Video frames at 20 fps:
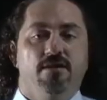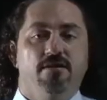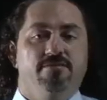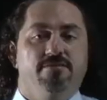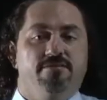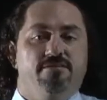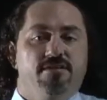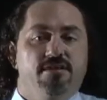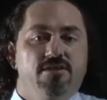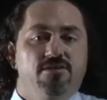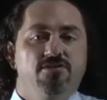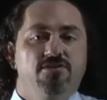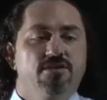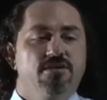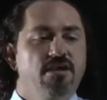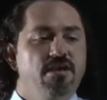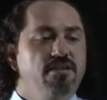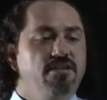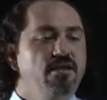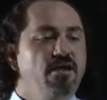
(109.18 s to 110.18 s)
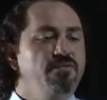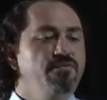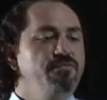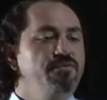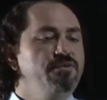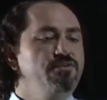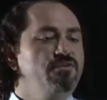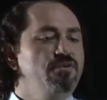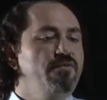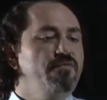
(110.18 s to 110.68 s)
the teacher cannot
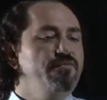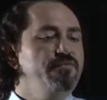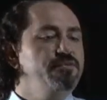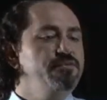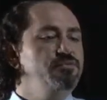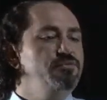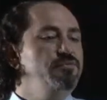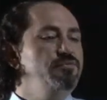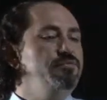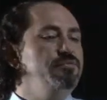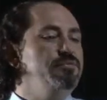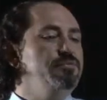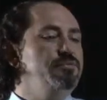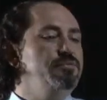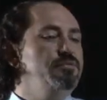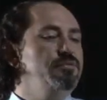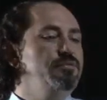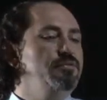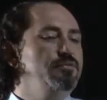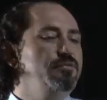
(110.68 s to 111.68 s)
reach every student.